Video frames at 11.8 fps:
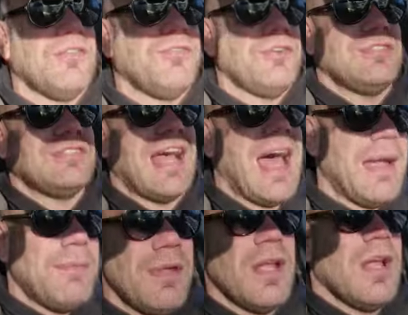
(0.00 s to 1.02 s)
the first
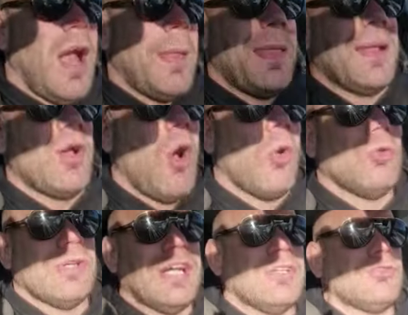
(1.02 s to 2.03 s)
time, and then they
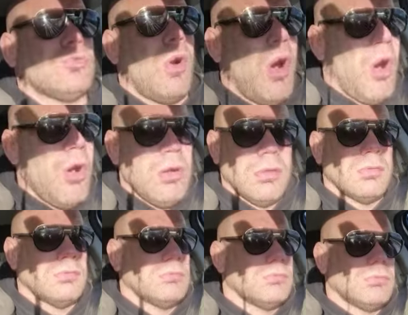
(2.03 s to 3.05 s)
called it a draw.
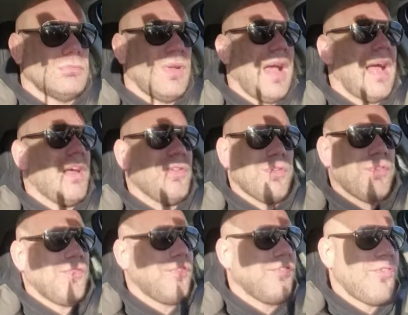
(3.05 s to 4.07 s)
How the
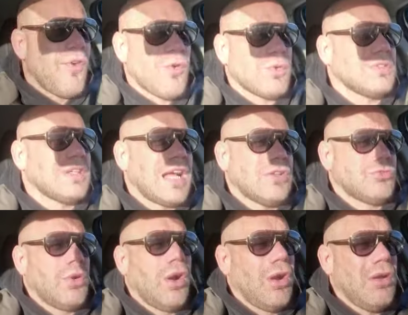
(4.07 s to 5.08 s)
fuck was that a
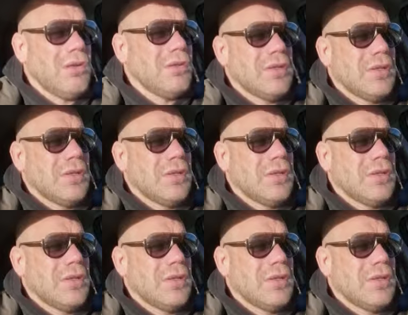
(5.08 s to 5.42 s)
draw?